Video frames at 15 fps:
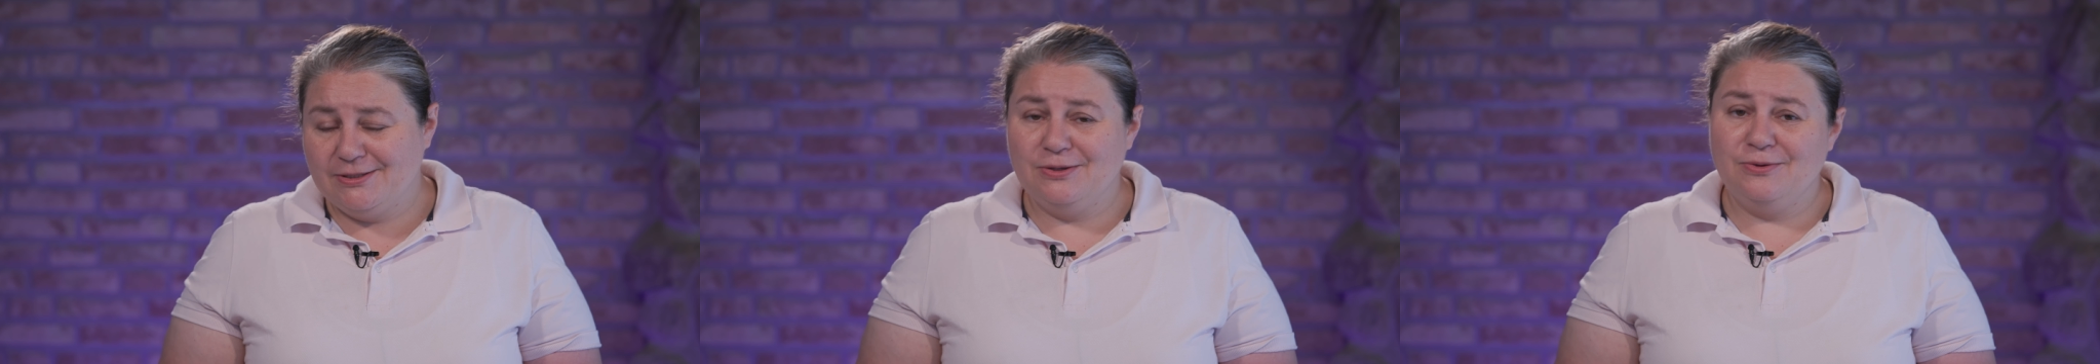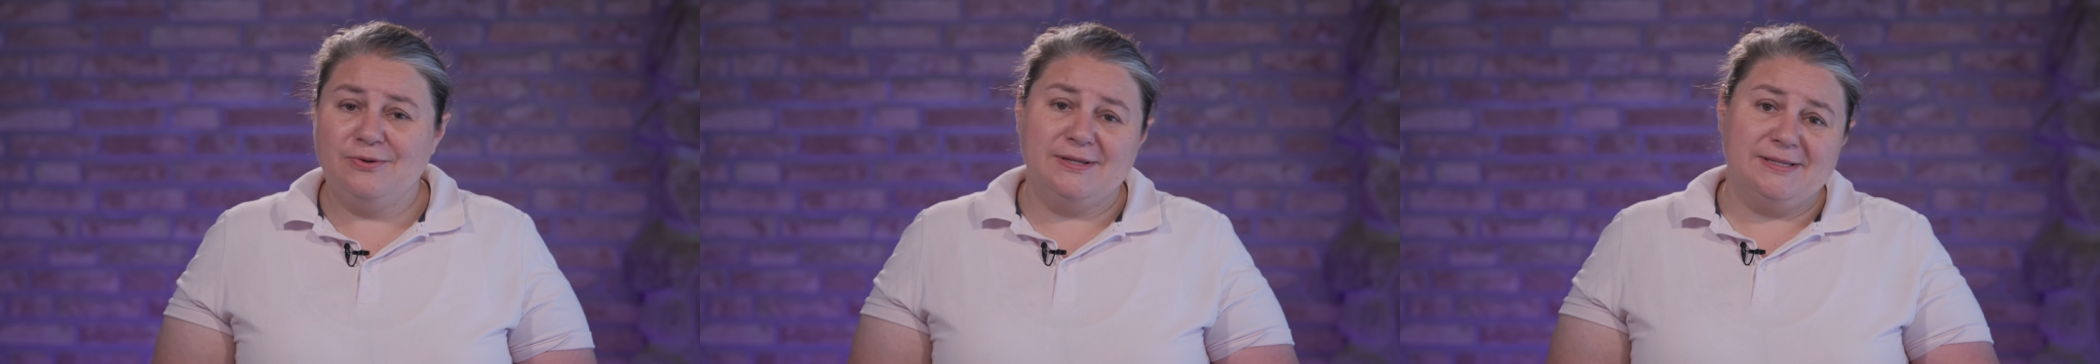
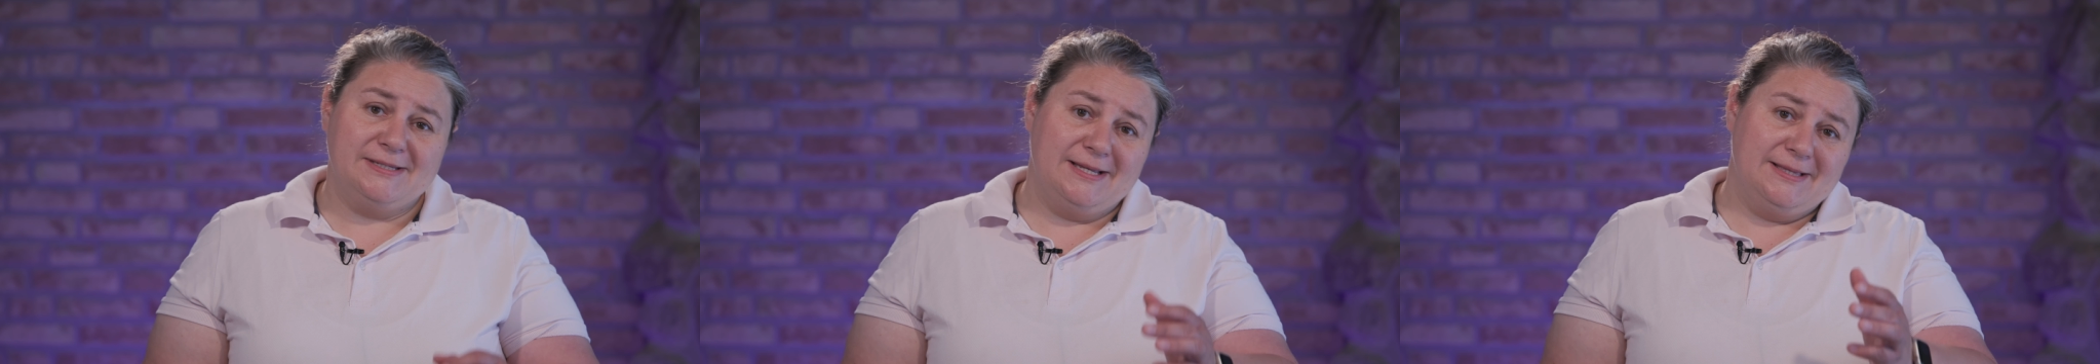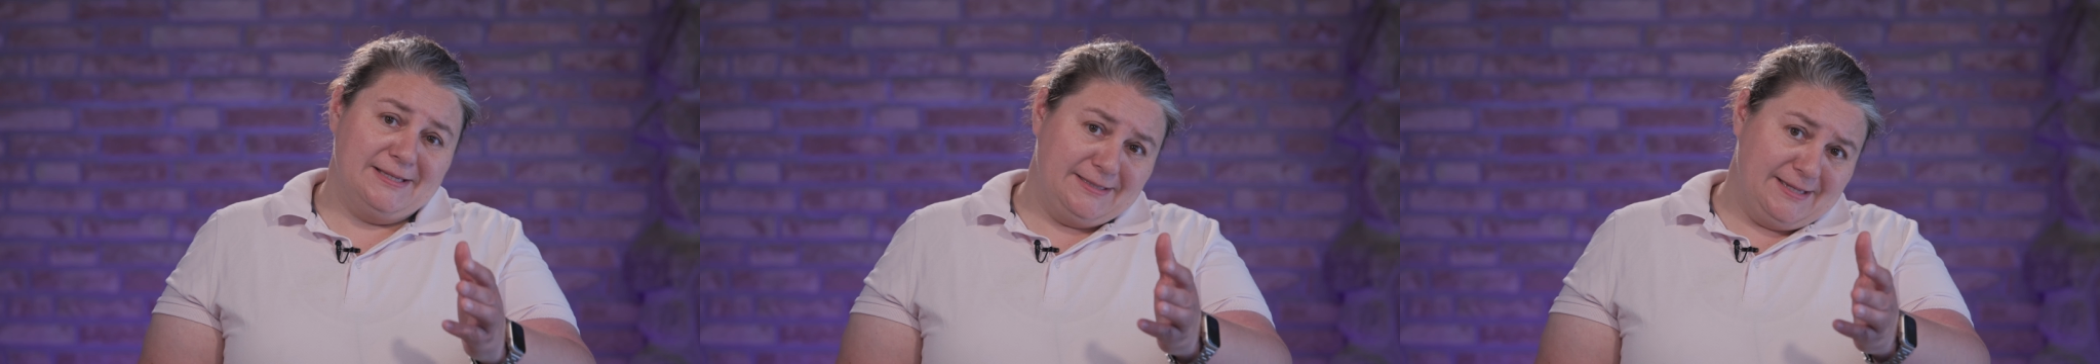so you can
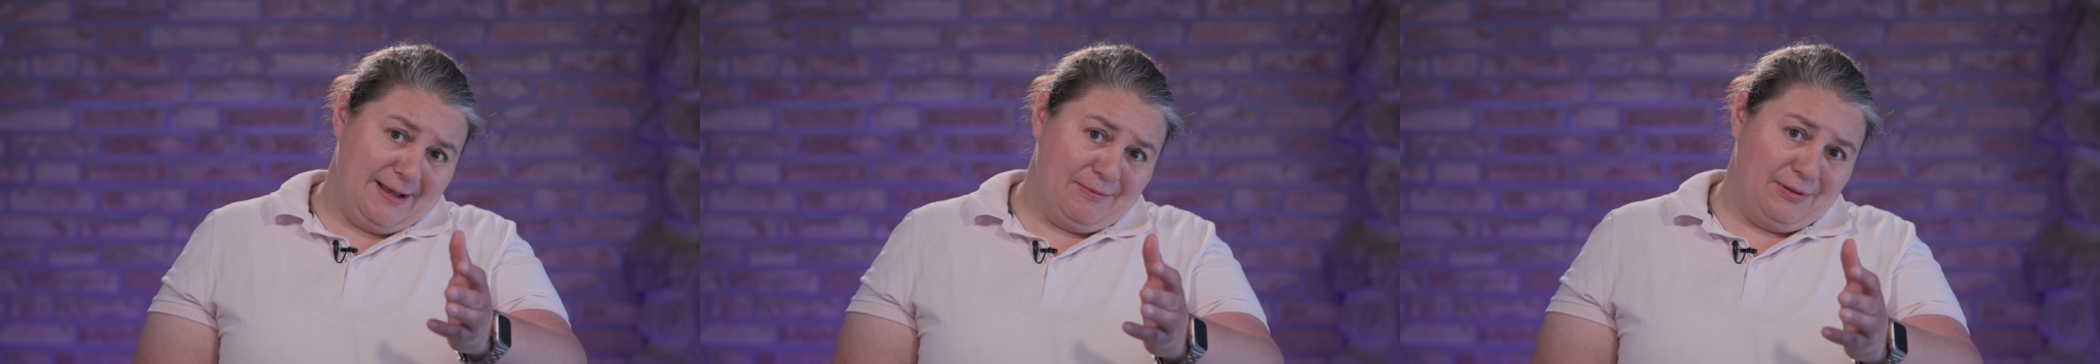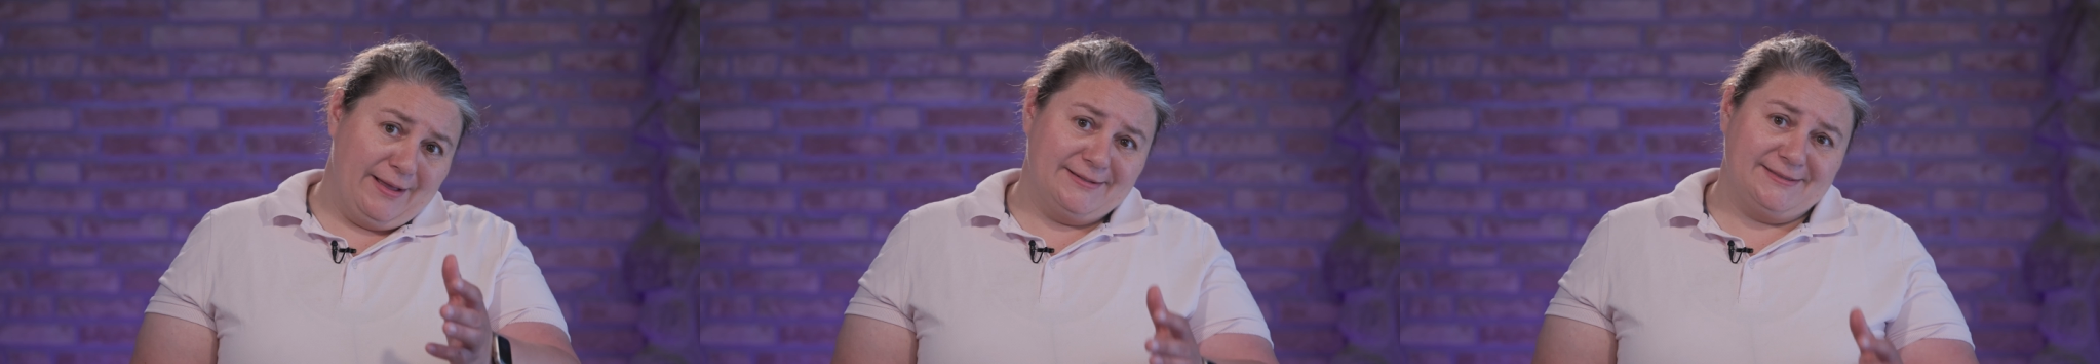see the
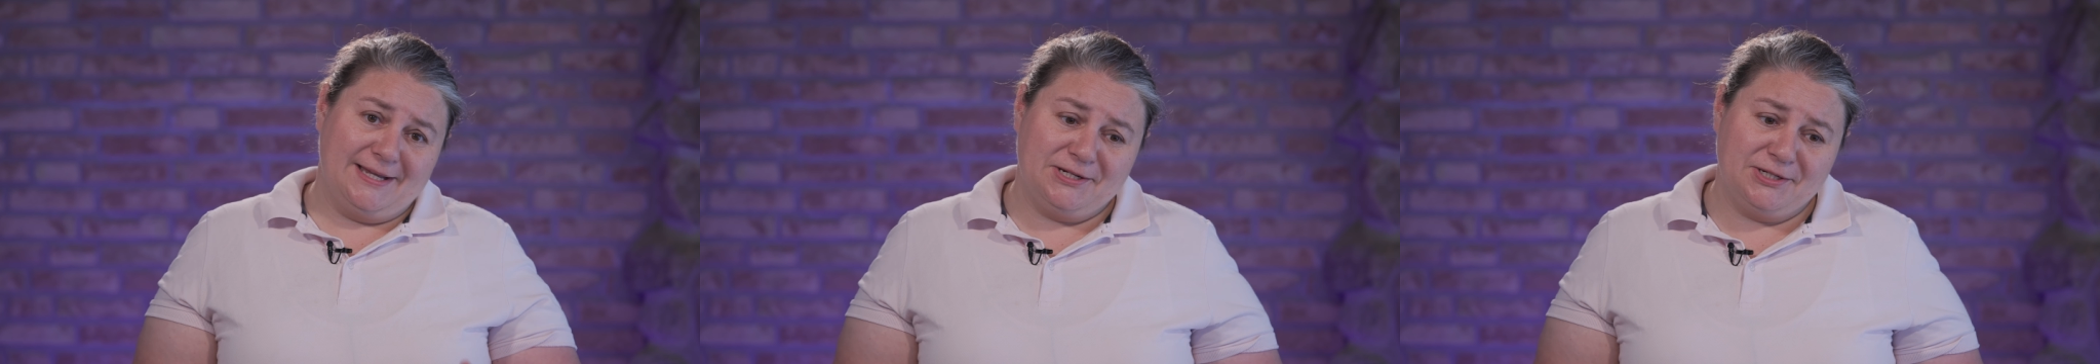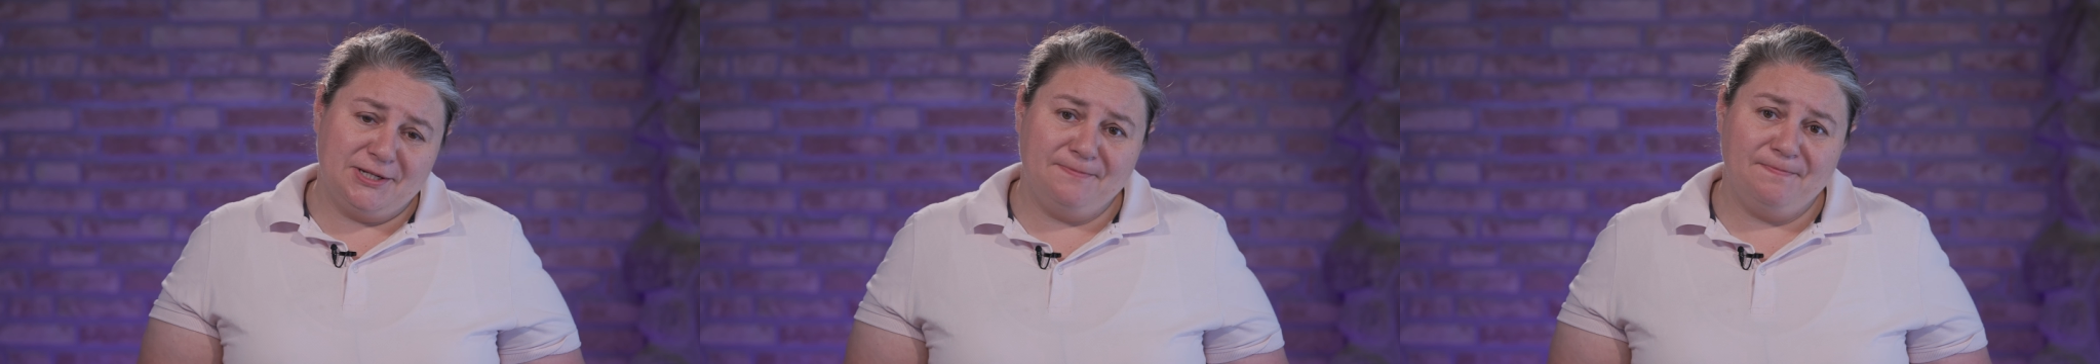
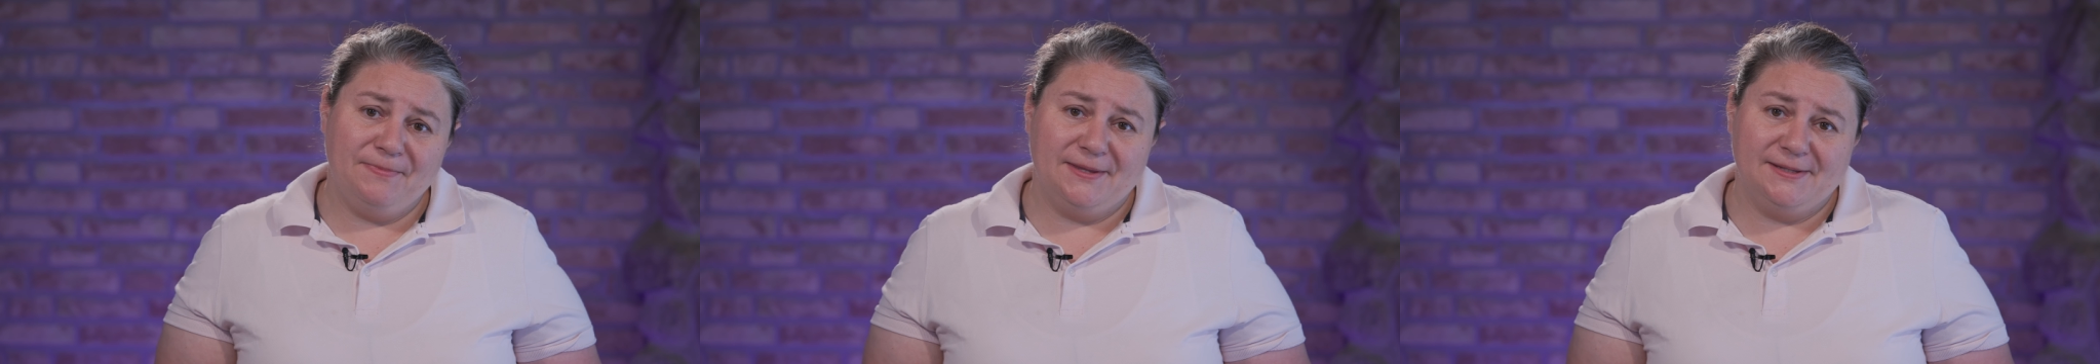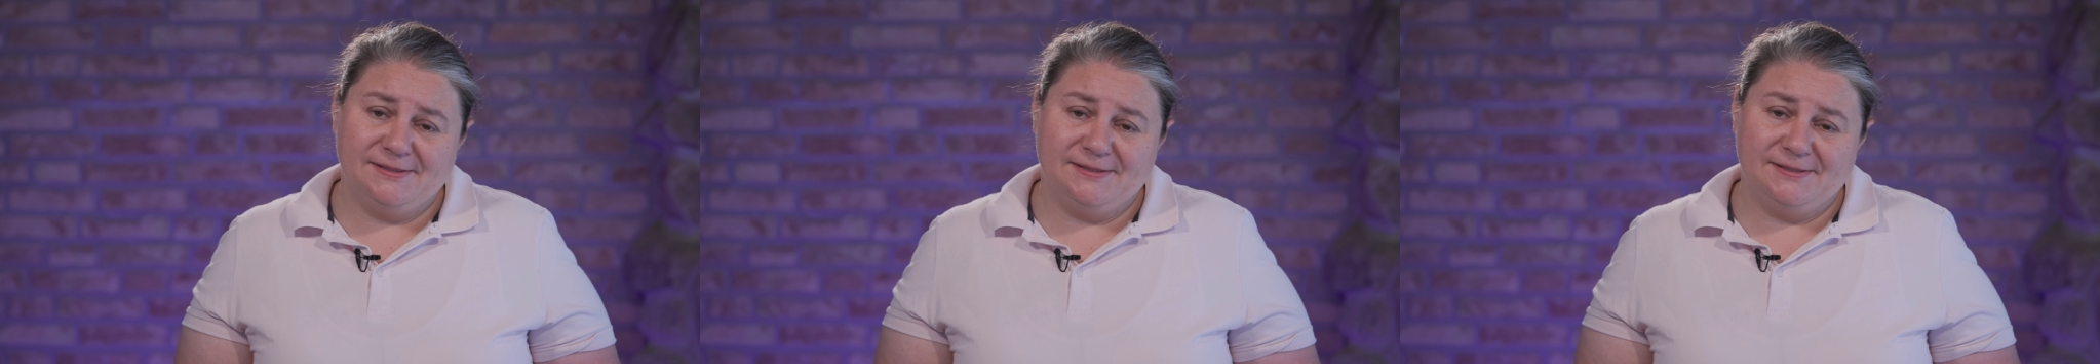stabilization